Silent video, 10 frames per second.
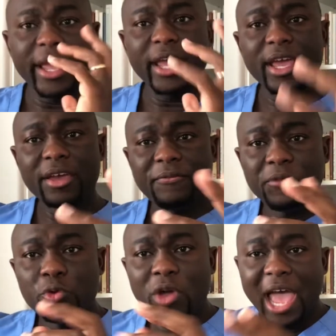If
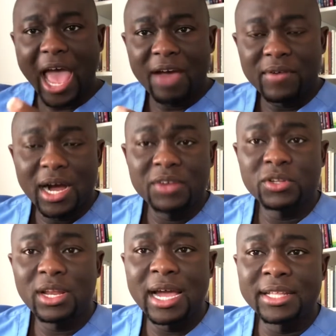you have
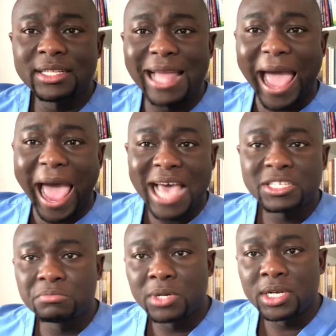underlying
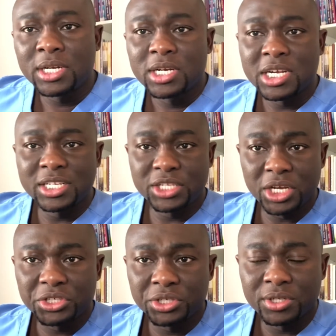asthma
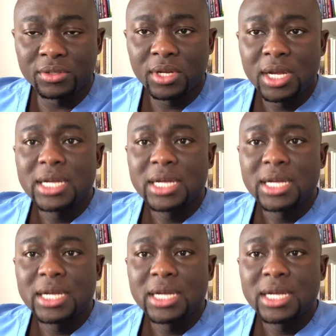condition,